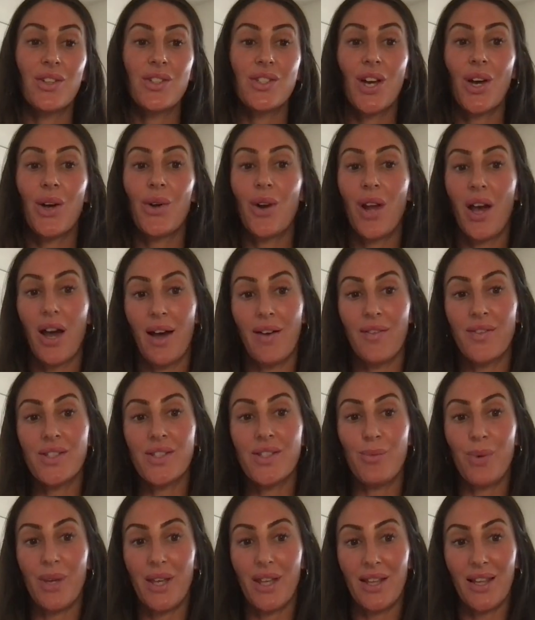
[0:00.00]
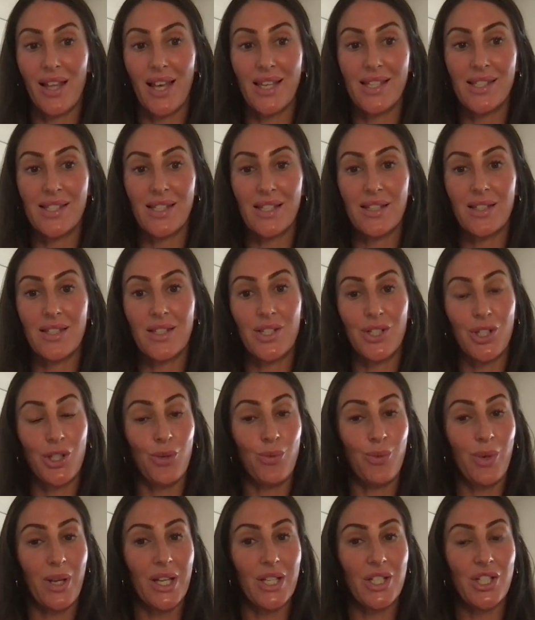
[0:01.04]
don't have to be licensed
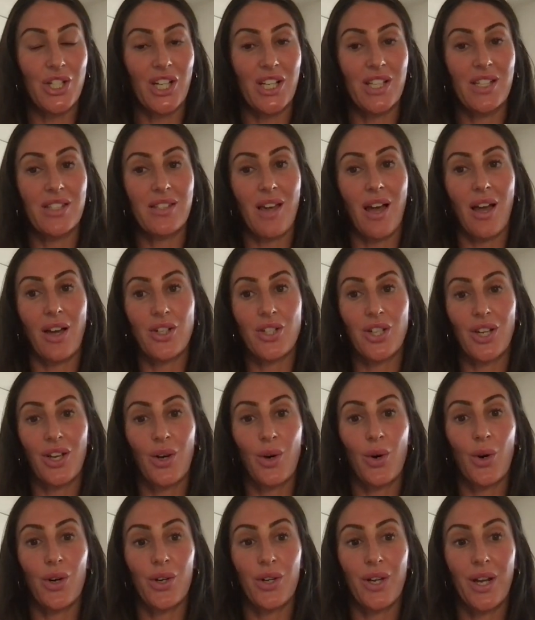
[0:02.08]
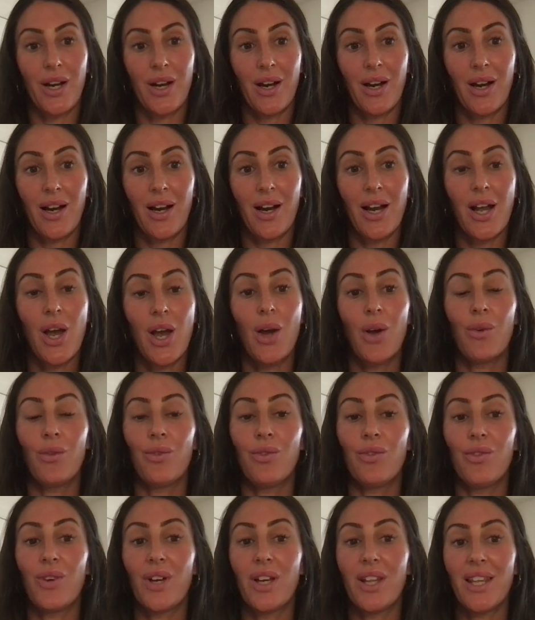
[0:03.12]
to be a transaction coordinator.
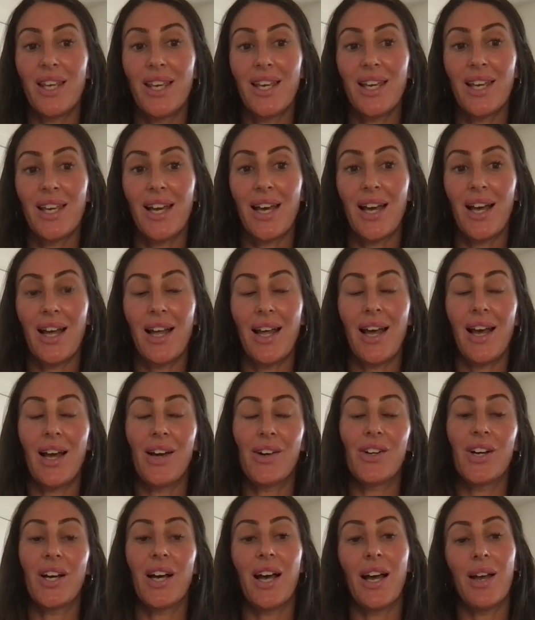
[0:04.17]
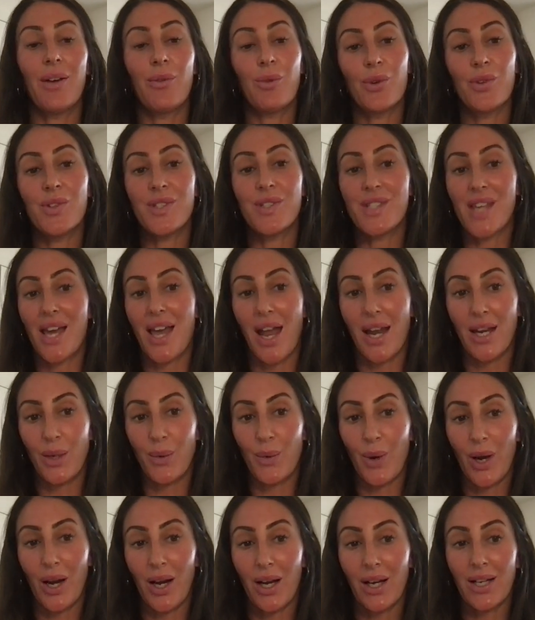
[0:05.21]
Really, well, I won't say
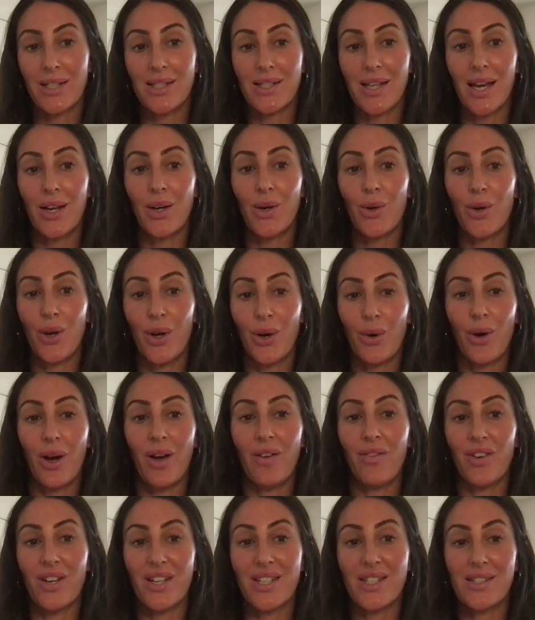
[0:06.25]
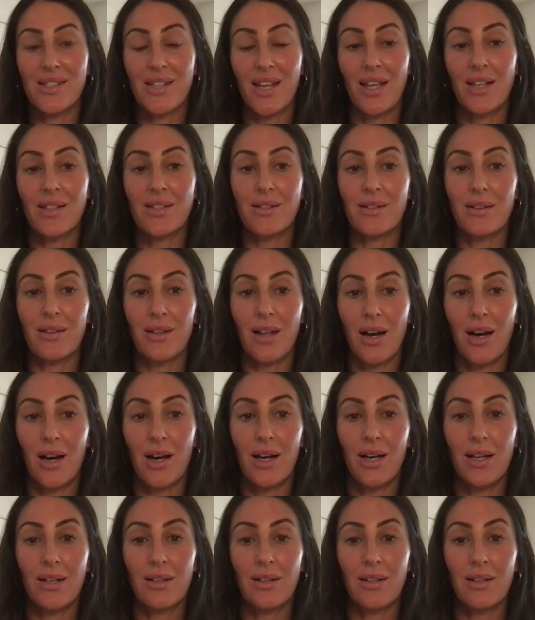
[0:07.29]
anywhere because I don't know every state's law,